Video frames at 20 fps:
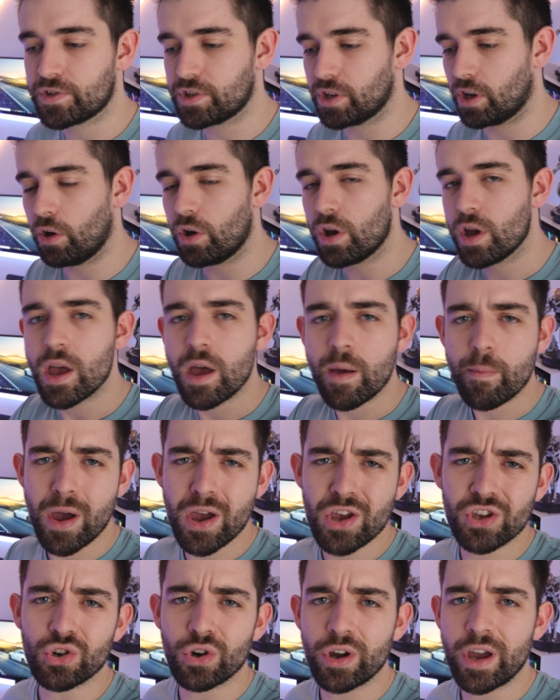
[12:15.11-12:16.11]
So
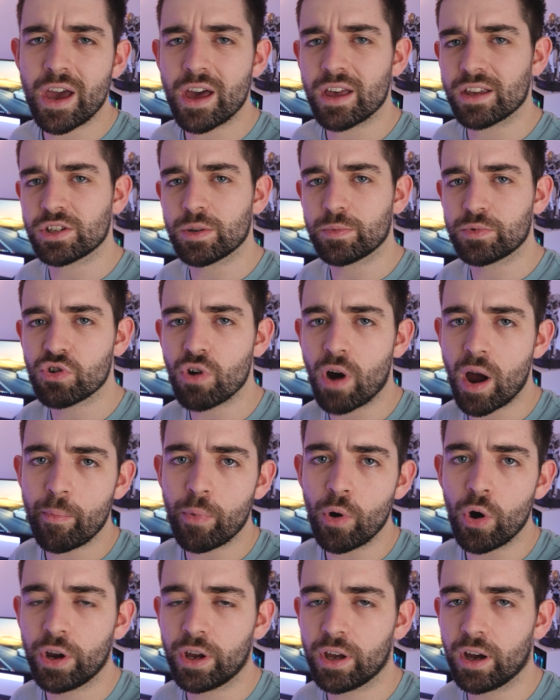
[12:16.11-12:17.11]
make sure you hit that subscribe
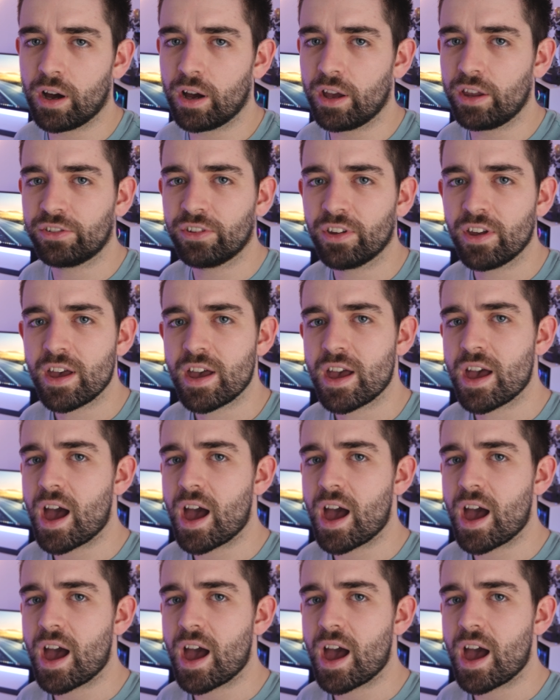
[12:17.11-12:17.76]
button, guys.